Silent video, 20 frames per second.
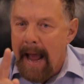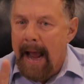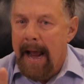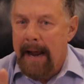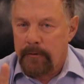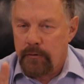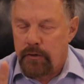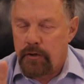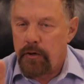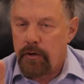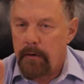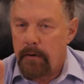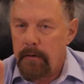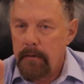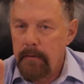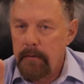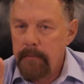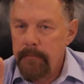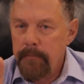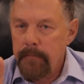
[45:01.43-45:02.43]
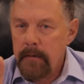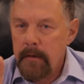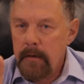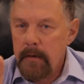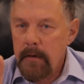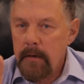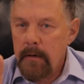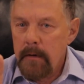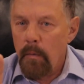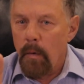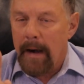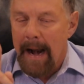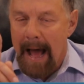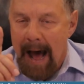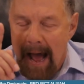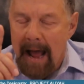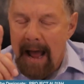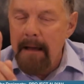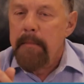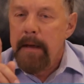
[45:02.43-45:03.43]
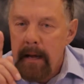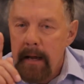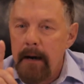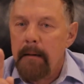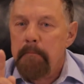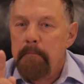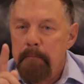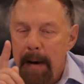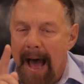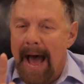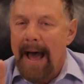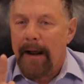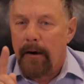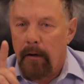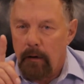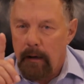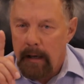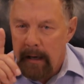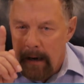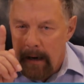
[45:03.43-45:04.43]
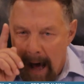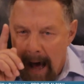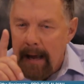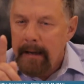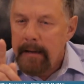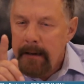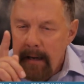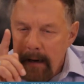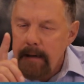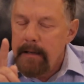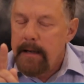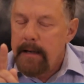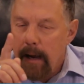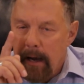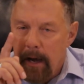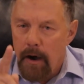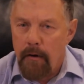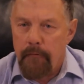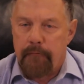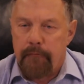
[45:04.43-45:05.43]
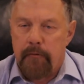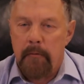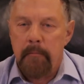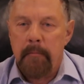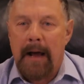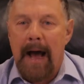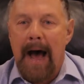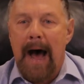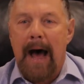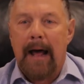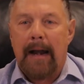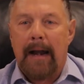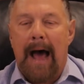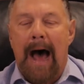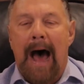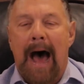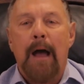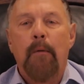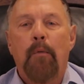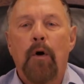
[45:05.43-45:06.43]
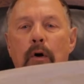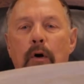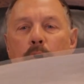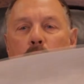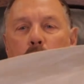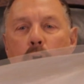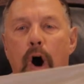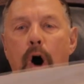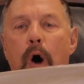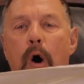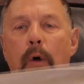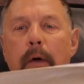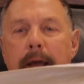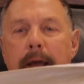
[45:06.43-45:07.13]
answer, when I'm in a battle and I need to hear from God, I will go